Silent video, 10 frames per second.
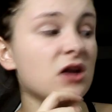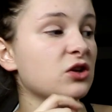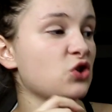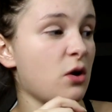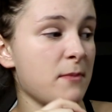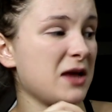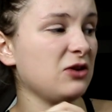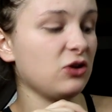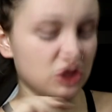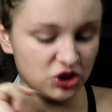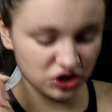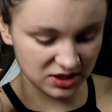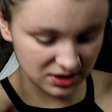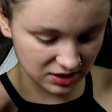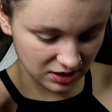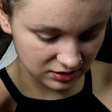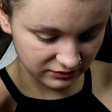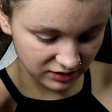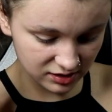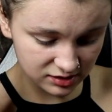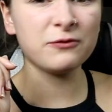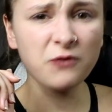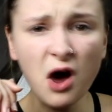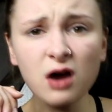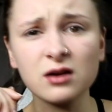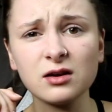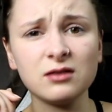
so I may look like shit at the end of this. Fuck.